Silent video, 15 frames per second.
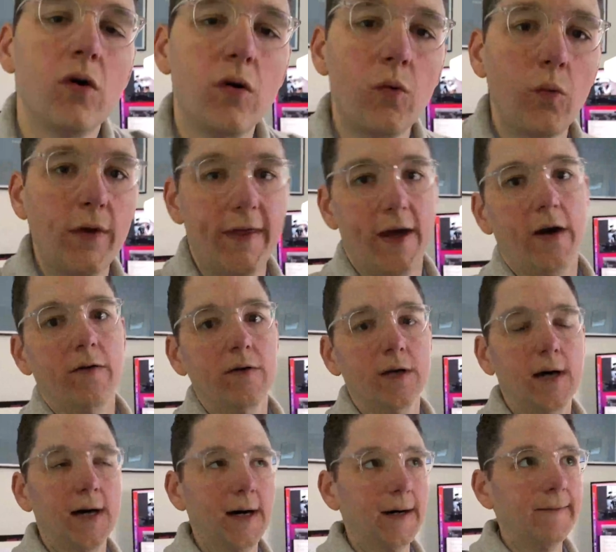without
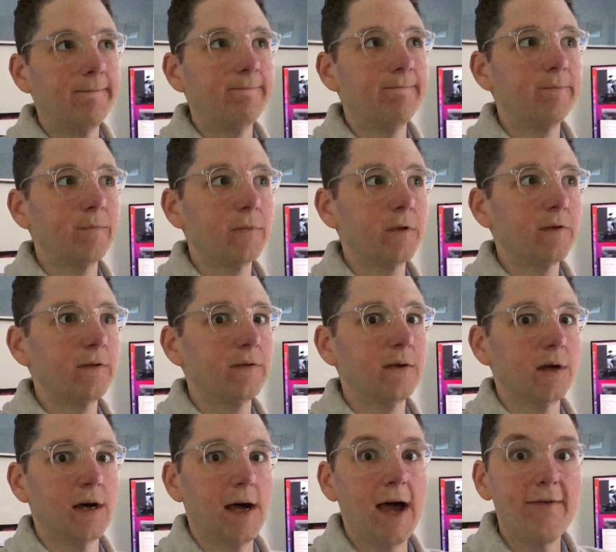
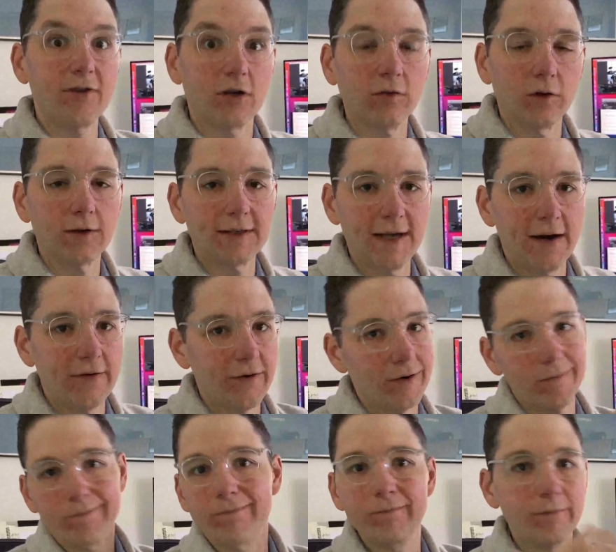having to look down
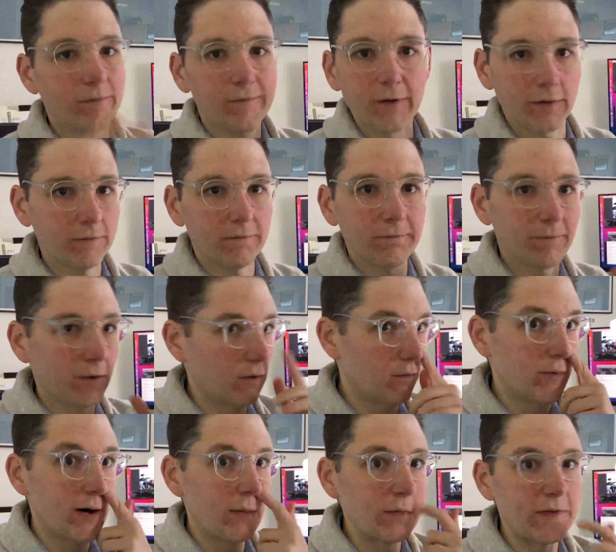or fiddle
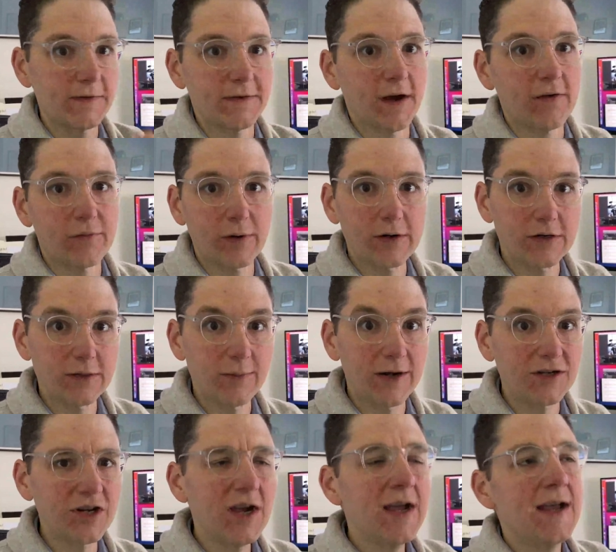around with the software too
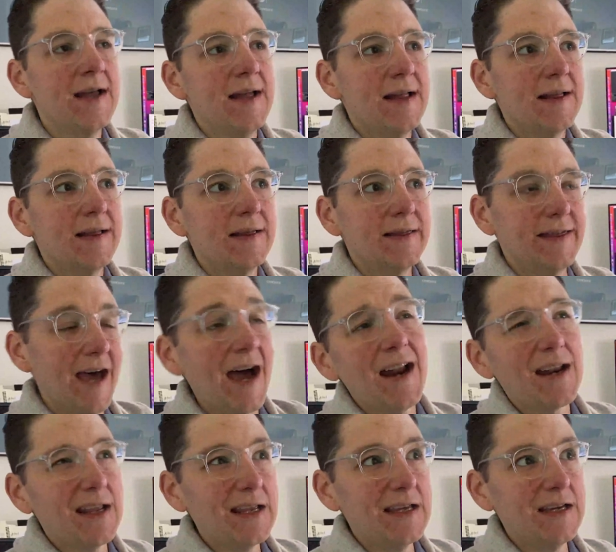much.
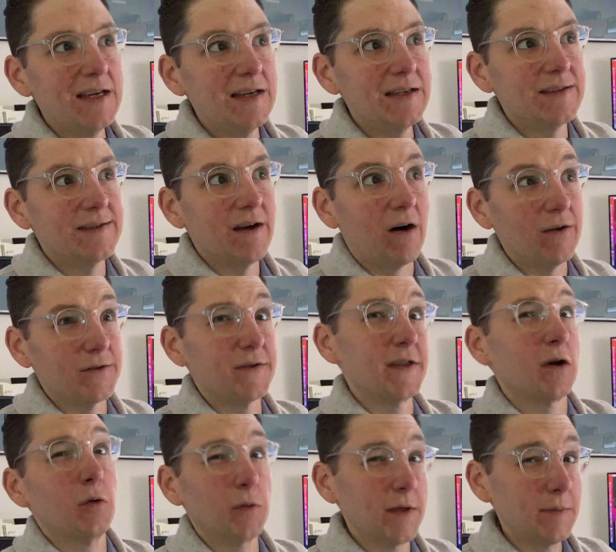That is also the
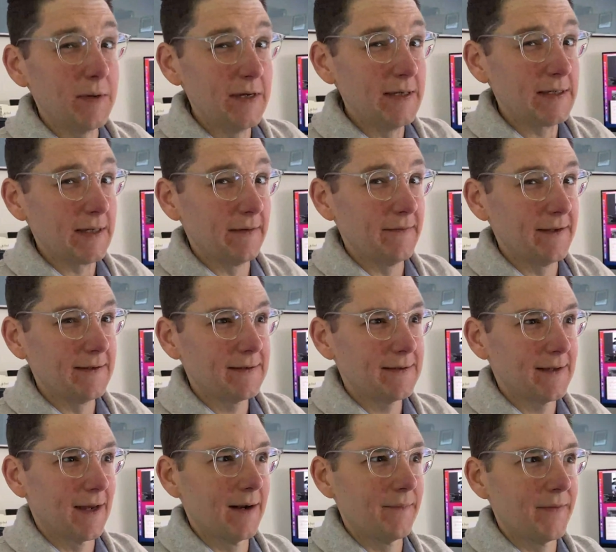only piece of this
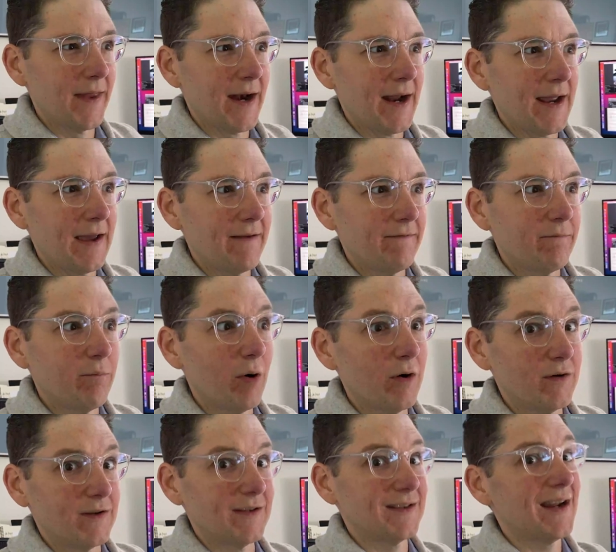setup that I have
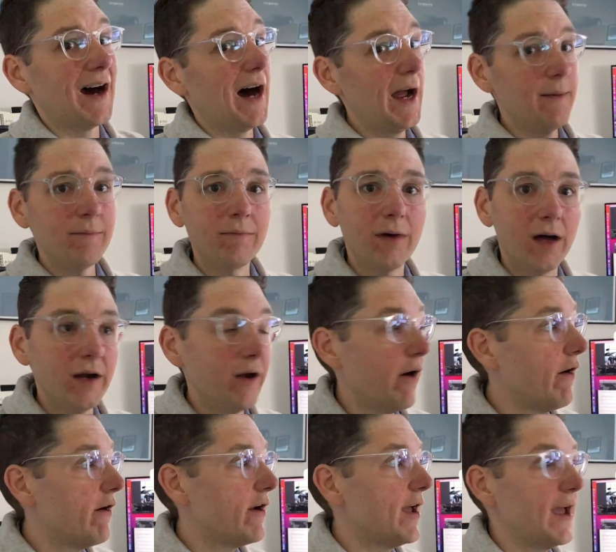purchased. I'm a
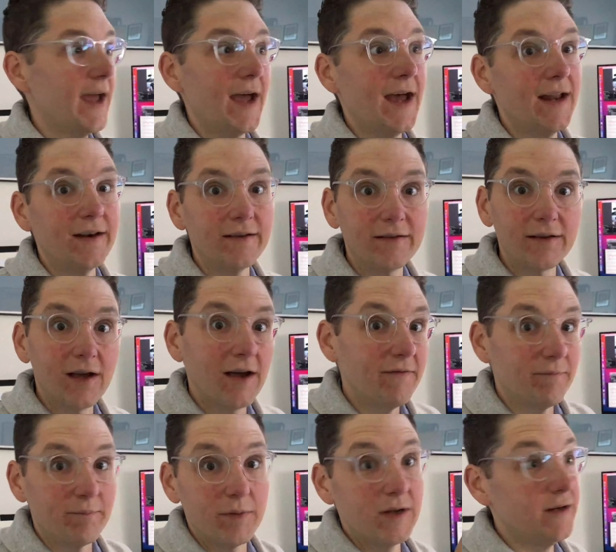nerd and
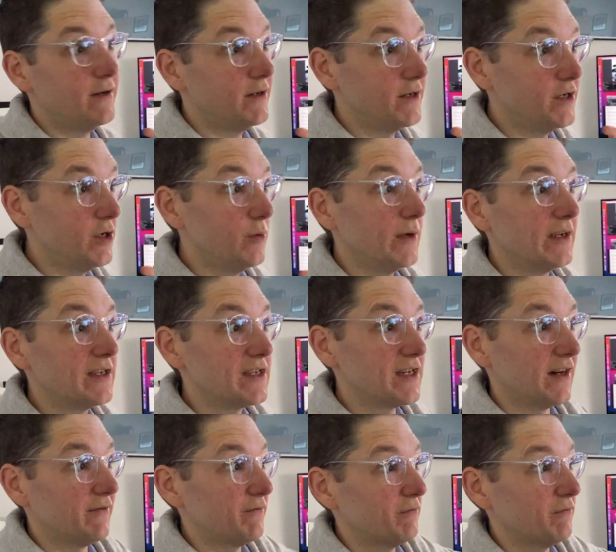have been doing stuff